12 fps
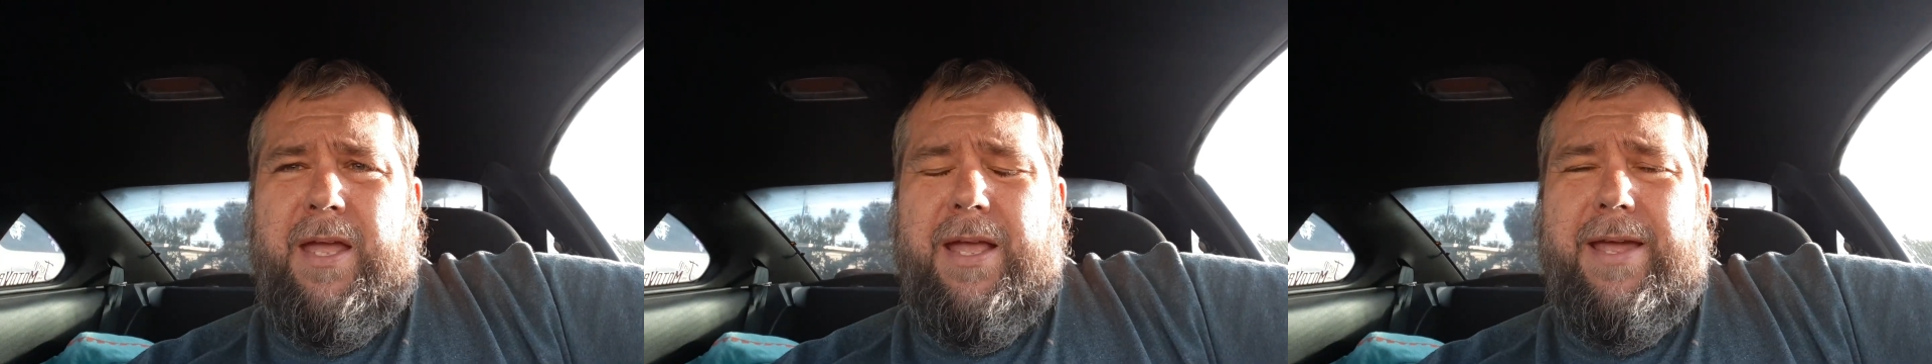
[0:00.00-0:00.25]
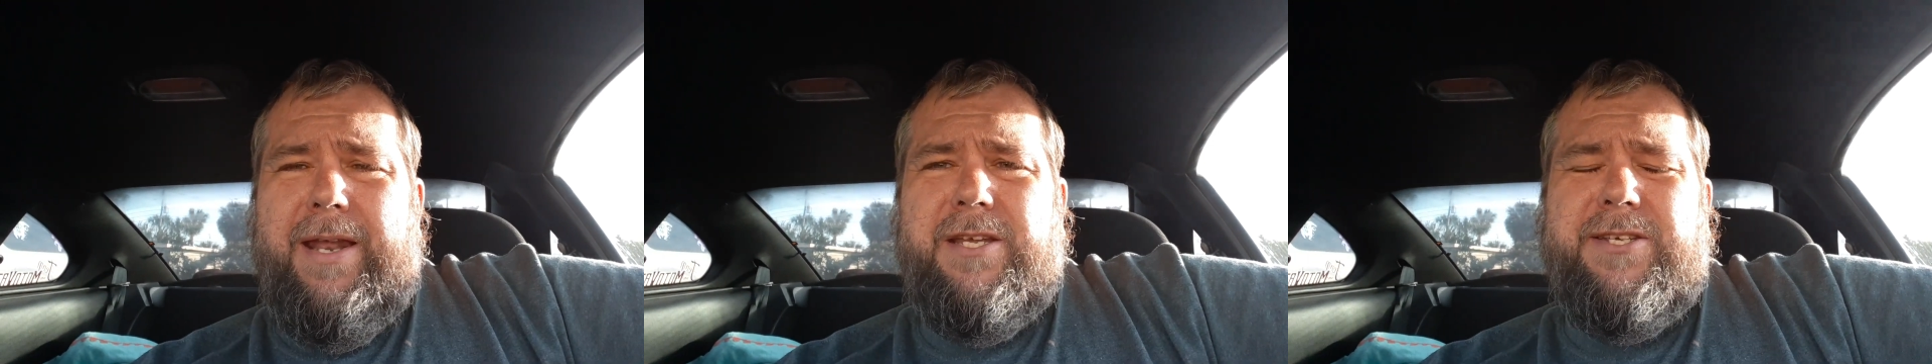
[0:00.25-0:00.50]

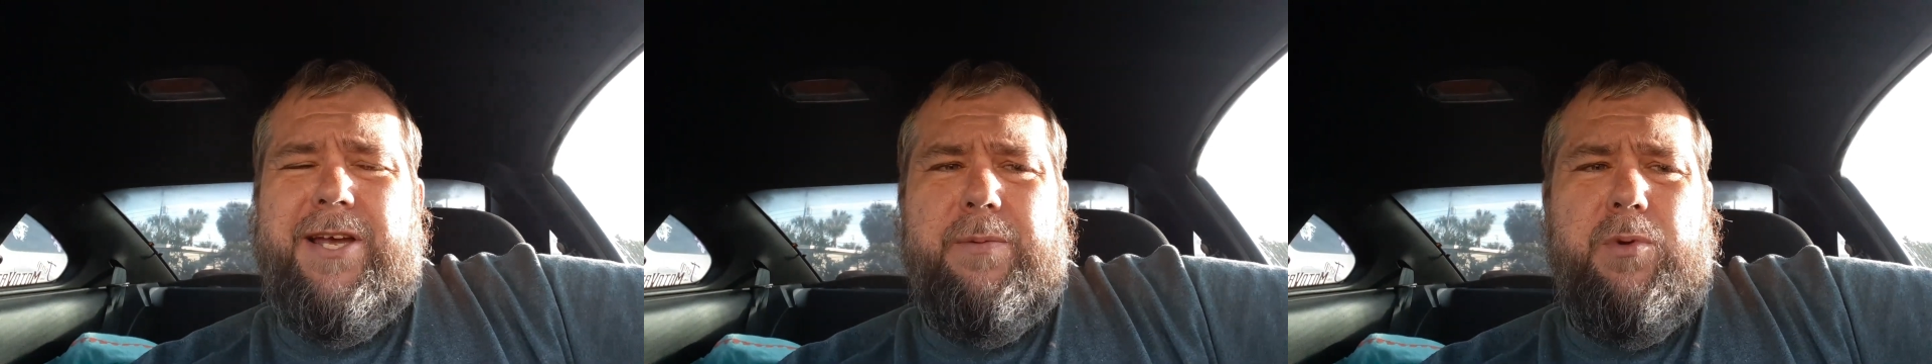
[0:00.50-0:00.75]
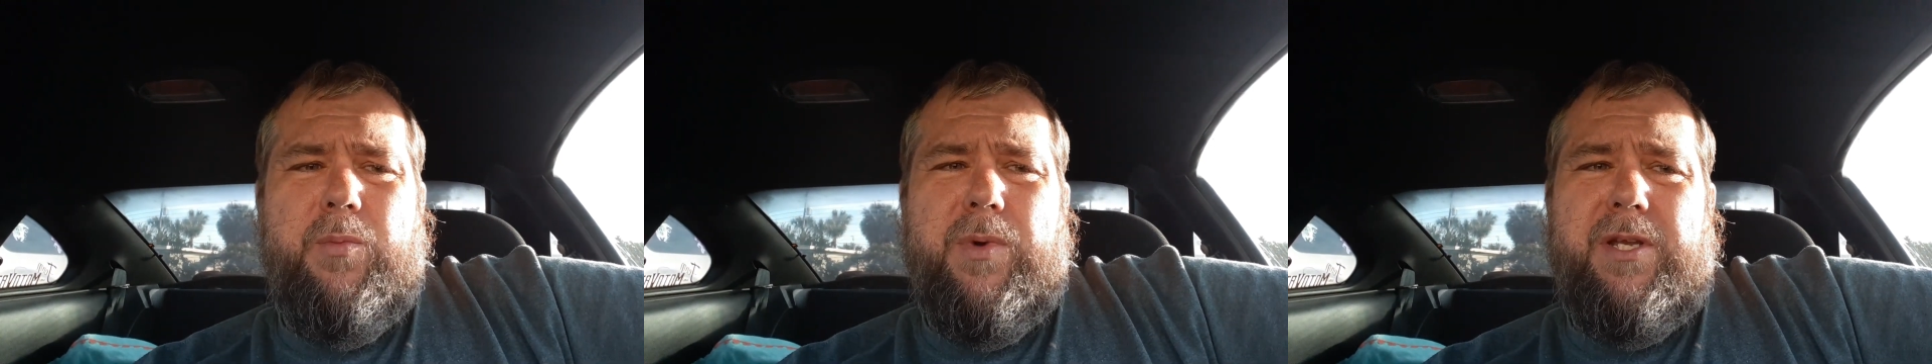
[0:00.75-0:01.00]

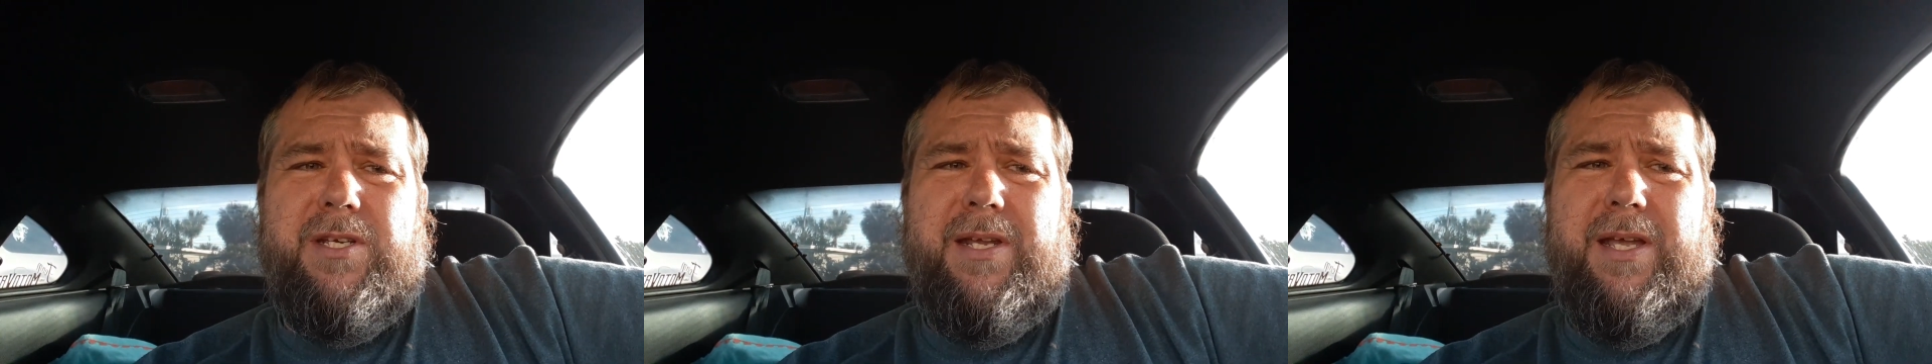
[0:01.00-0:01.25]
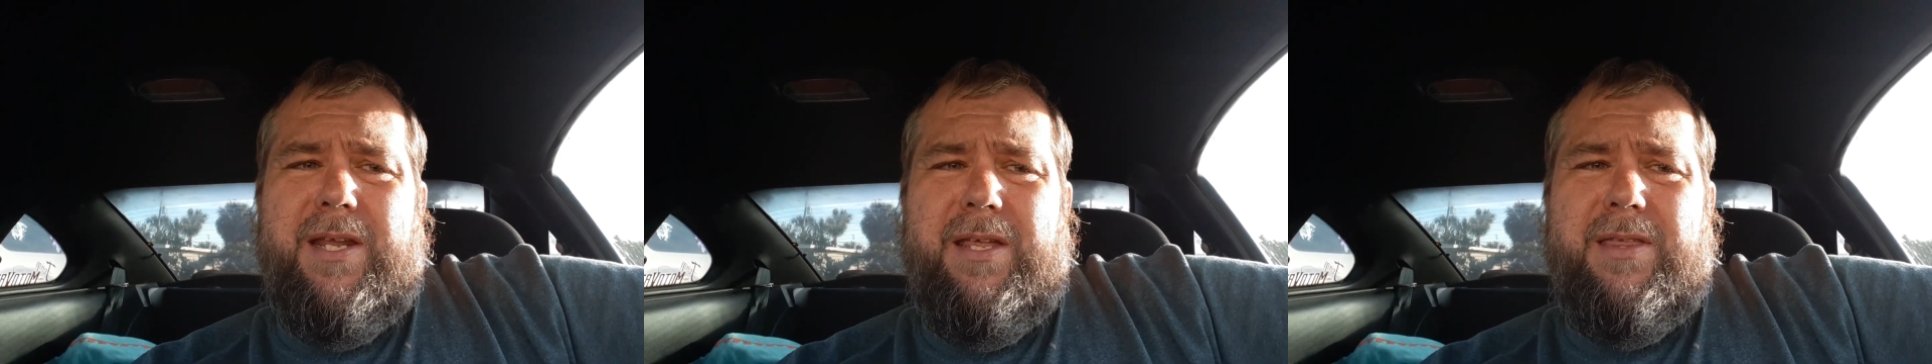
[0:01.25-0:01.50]
anytime you mention
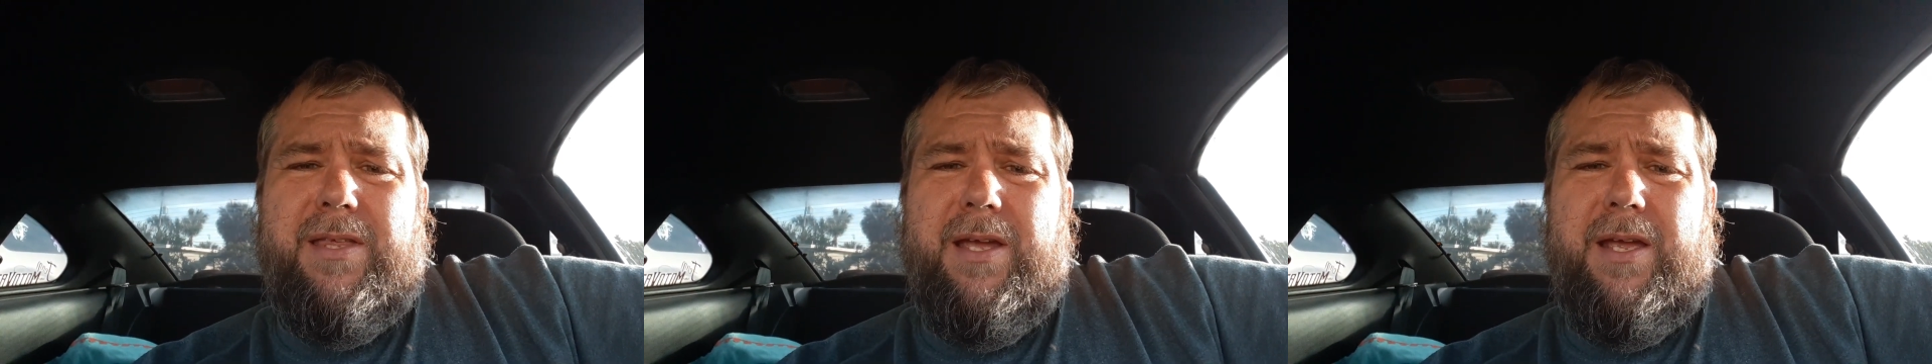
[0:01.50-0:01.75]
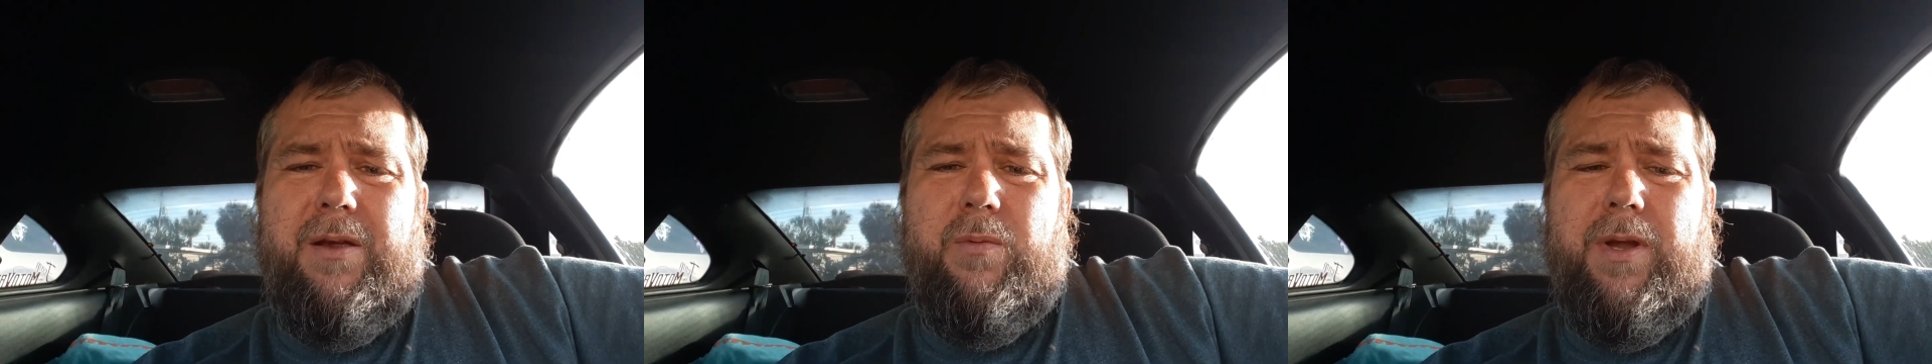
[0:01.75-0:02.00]

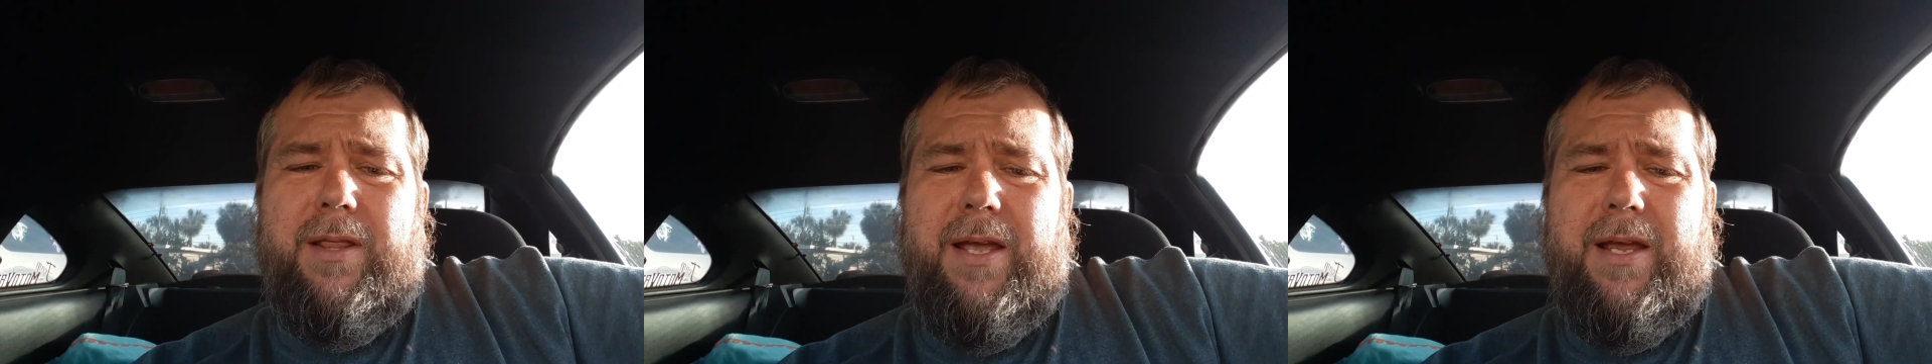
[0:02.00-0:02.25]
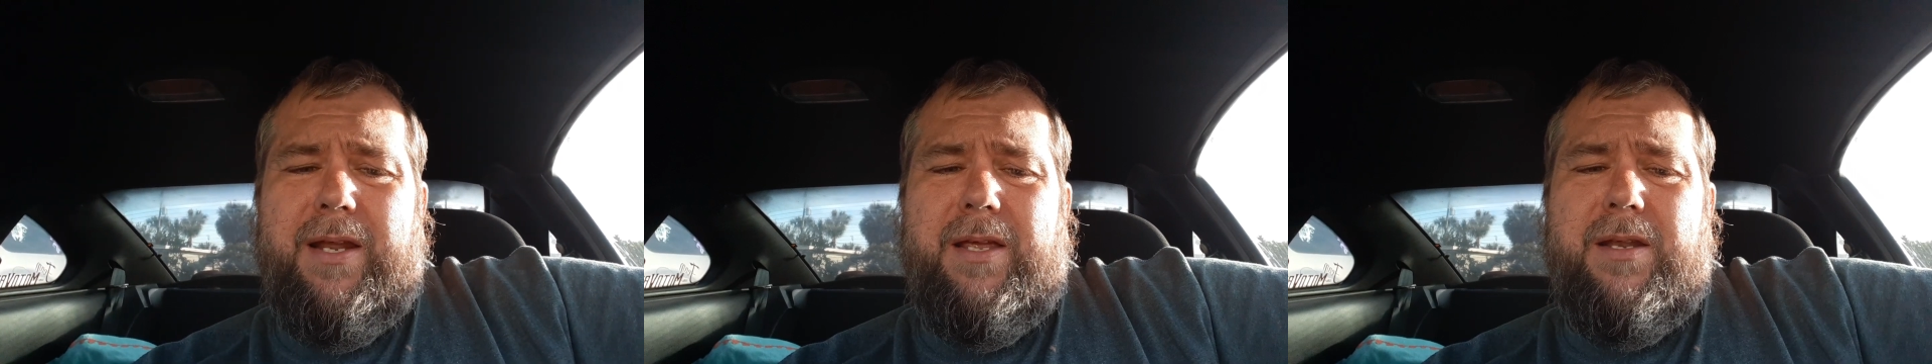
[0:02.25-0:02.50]
anything
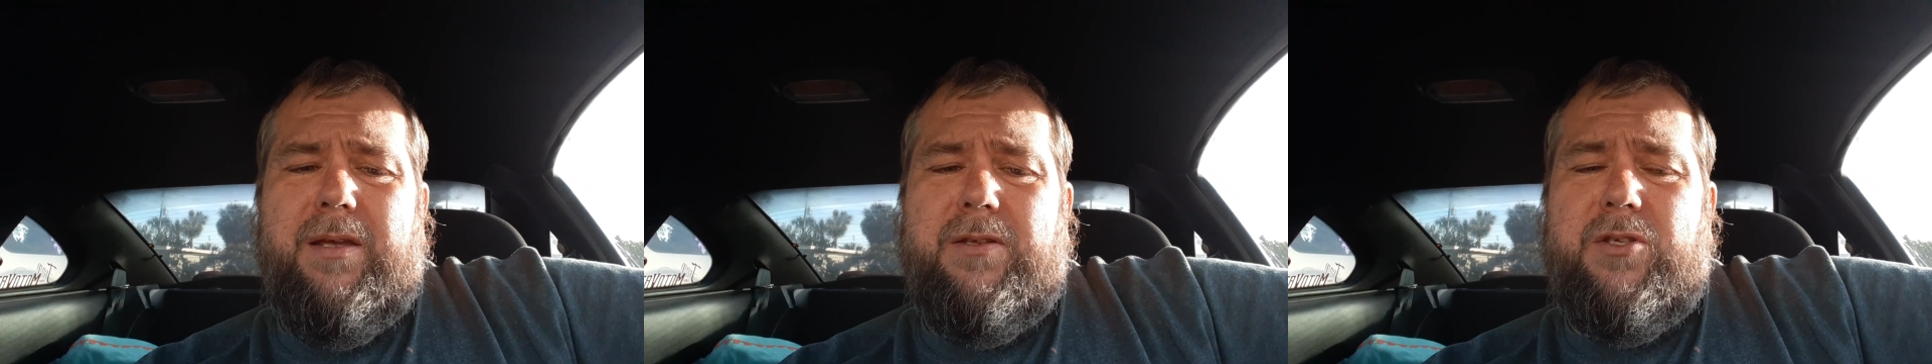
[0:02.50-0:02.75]
related